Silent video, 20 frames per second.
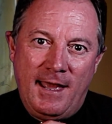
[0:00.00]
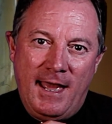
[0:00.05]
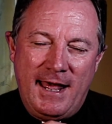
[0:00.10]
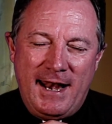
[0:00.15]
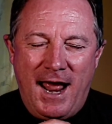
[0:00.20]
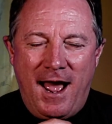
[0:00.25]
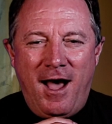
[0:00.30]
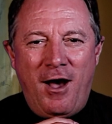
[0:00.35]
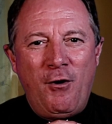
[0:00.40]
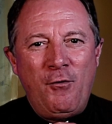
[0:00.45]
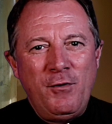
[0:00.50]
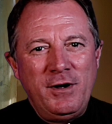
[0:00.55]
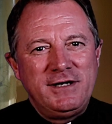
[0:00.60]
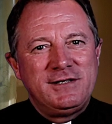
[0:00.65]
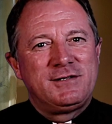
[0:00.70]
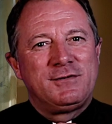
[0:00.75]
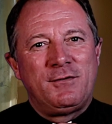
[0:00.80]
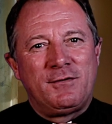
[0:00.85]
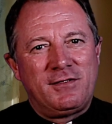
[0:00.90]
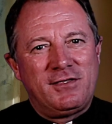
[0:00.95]
And I
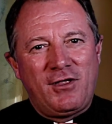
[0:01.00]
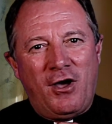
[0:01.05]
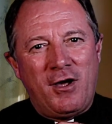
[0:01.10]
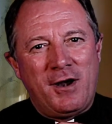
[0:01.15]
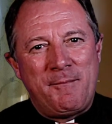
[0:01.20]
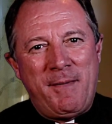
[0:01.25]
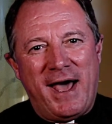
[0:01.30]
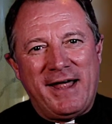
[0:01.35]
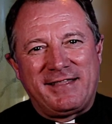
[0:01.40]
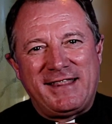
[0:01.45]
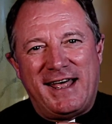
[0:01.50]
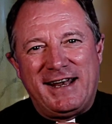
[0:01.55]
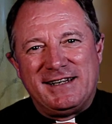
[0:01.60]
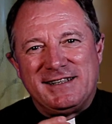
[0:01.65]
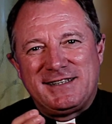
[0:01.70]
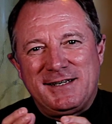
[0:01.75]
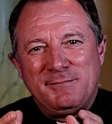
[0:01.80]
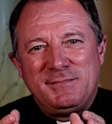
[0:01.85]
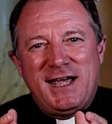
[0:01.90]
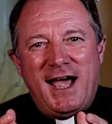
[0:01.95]
always thought about that.
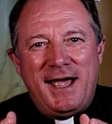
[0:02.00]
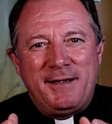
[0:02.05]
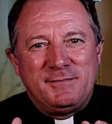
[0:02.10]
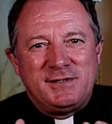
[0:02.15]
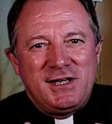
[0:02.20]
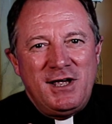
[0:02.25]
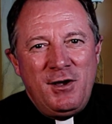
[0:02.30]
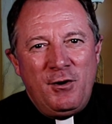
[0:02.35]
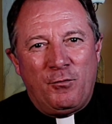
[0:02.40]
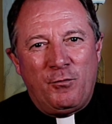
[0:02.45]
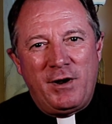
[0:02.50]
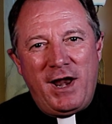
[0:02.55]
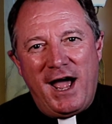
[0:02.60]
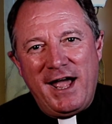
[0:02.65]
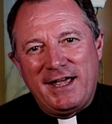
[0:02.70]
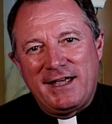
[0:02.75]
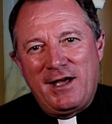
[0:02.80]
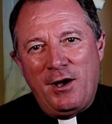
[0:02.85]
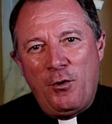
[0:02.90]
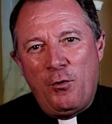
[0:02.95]
And sometimes when
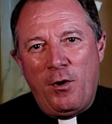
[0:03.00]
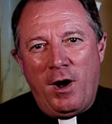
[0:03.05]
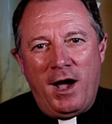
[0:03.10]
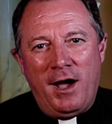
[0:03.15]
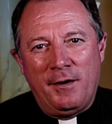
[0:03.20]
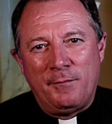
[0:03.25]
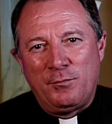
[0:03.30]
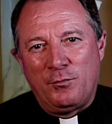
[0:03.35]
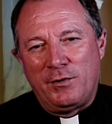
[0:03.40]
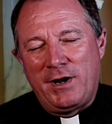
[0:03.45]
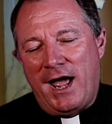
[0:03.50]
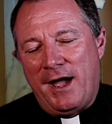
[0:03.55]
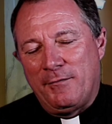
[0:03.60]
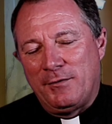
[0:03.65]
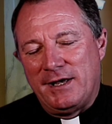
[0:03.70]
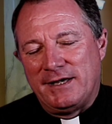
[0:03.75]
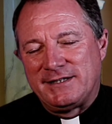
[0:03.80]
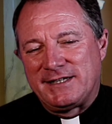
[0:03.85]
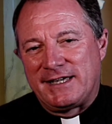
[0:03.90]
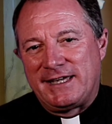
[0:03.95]
I
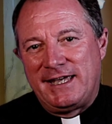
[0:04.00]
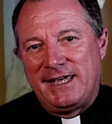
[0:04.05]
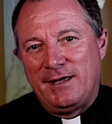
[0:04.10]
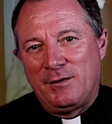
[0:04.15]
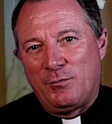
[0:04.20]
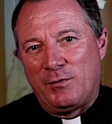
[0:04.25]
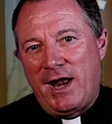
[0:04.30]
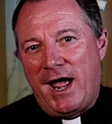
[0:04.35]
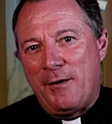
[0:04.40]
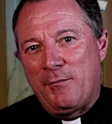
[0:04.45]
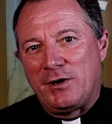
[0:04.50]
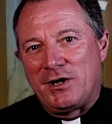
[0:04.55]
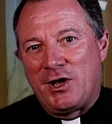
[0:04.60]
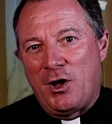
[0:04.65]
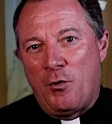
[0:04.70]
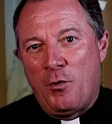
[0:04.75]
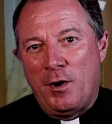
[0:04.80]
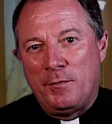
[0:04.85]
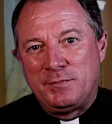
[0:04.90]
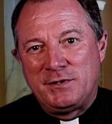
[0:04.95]
was a kid, when I would
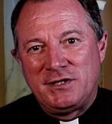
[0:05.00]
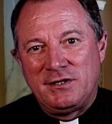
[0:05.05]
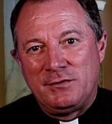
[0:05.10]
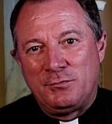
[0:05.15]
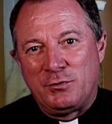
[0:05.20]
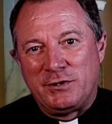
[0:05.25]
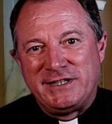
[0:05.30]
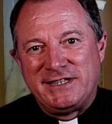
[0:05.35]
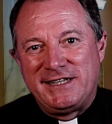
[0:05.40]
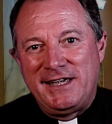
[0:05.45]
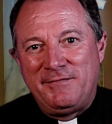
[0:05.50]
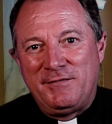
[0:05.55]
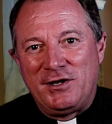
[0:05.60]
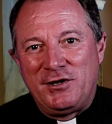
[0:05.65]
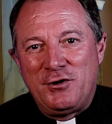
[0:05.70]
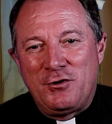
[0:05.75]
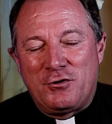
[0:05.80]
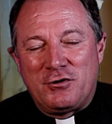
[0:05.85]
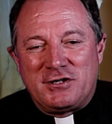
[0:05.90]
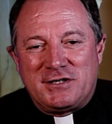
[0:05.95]
go up to receive the
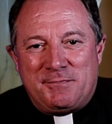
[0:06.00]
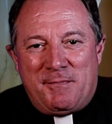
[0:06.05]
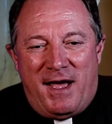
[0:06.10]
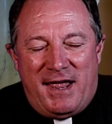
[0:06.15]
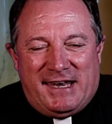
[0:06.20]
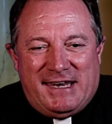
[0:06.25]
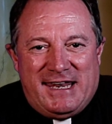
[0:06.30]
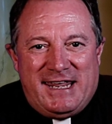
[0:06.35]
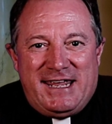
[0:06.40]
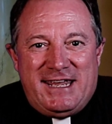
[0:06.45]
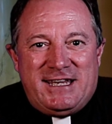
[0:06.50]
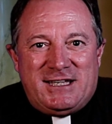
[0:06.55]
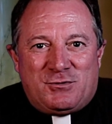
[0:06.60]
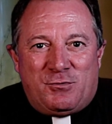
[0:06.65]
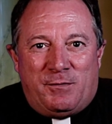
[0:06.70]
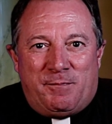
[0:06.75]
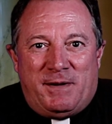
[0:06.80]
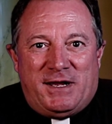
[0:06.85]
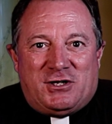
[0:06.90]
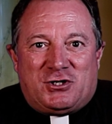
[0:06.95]
Eucharist, my knees
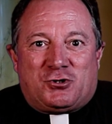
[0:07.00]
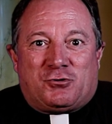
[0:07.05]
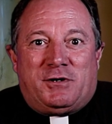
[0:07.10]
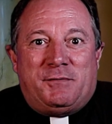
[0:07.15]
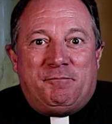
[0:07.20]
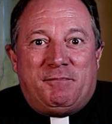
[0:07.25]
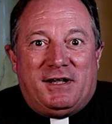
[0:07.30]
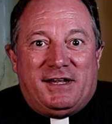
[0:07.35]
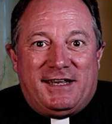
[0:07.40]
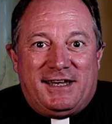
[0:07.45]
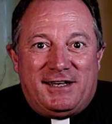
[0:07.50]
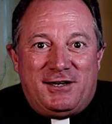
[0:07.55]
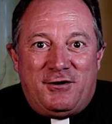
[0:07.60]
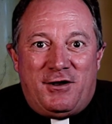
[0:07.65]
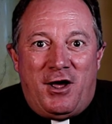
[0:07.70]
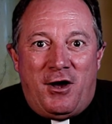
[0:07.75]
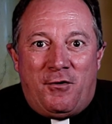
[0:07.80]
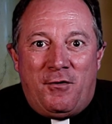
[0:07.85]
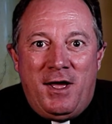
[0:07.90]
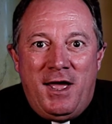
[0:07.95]
would be trembling,
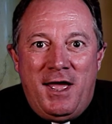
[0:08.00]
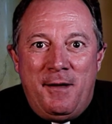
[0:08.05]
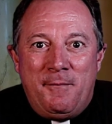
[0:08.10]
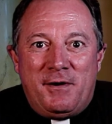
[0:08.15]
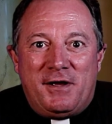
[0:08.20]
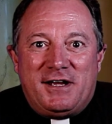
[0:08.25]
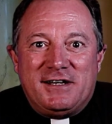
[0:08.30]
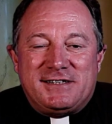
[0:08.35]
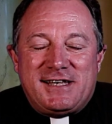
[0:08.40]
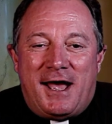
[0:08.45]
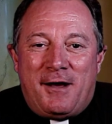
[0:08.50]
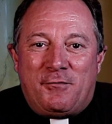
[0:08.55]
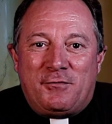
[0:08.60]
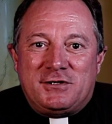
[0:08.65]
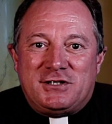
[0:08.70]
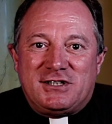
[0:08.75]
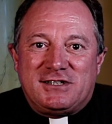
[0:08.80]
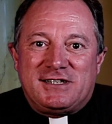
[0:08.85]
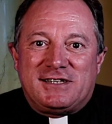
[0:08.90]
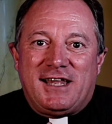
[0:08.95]
because I
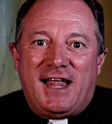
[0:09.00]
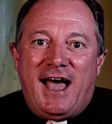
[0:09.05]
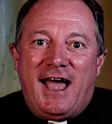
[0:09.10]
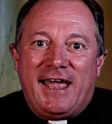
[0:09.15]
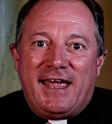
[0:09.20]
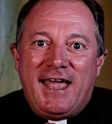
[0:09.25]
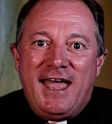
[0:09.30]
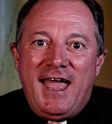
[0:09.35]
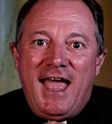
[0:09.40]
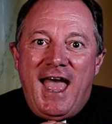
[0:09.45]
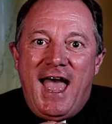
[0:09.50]
was just like,